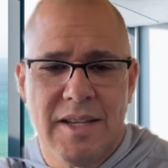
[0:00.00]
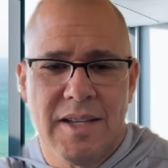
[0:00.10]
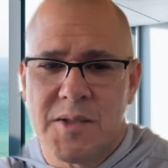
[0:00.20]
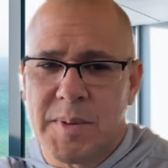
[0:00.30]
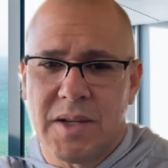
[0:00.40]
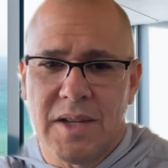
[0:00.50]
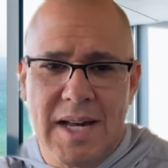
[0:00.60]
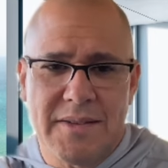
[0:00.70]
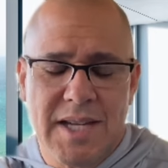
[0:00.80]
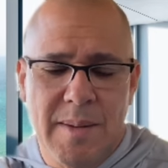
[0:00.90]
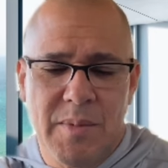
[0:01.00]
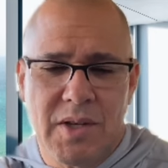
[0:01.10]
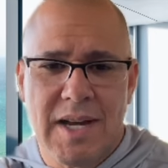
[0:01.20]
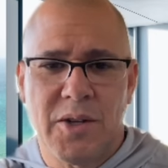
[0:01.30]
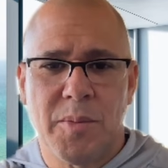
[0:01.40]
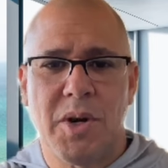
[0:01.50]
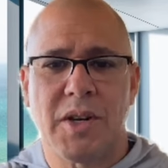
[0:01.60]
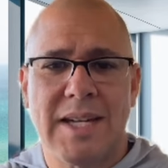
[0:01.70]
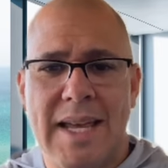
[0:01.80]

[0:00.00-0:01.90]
spent a lot of time in the condo market.